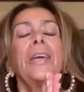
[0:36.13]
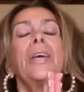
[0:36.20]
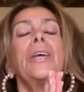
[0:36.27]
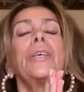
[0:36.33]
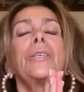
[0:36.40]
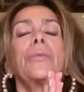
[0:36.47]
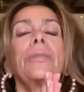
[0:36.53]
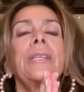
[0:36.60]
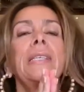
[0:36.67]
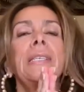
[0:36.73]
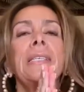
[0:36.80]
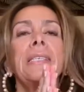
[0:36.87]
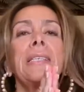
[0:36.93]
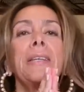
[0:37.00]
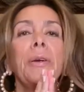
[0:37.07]
So this
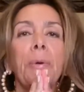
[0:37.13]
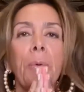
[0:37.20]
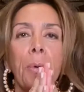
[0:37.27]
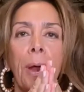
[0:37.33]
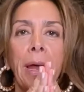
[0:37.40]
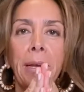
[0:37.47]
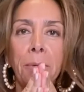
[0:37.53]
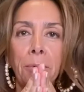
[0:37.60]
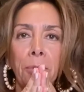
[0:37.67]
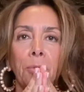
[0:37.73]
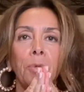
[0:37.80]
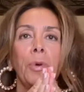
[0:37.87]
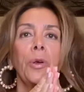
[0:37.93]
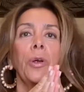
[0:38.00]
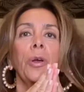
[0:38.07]
is an incredible
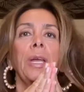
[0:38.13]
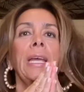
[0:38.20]
work.